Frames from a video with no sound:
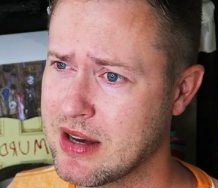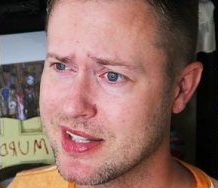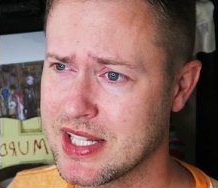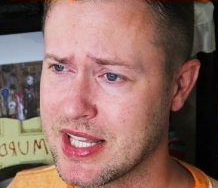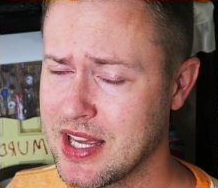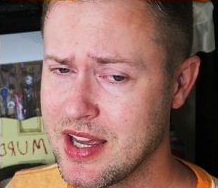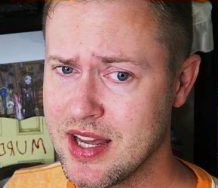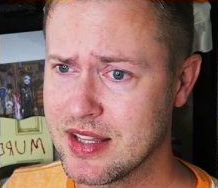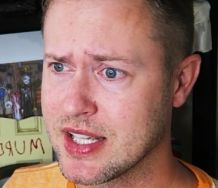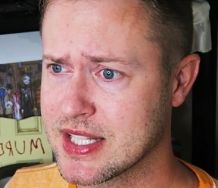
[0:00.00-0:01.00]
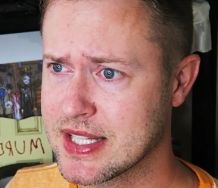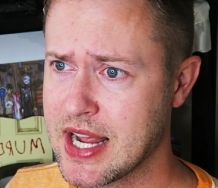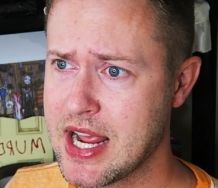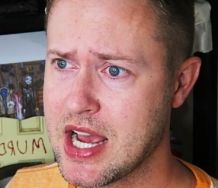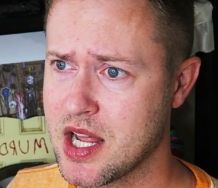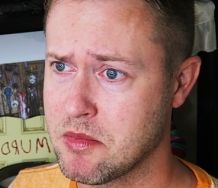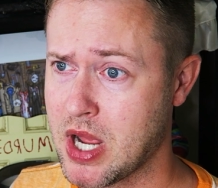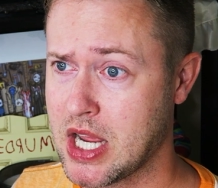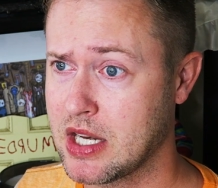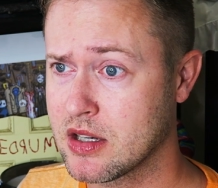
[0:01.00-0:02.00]
Now it's like the Stay on
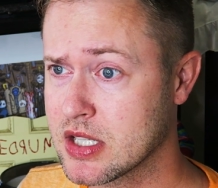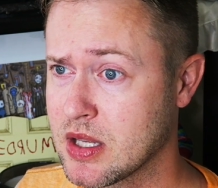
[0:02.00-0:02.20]
Main or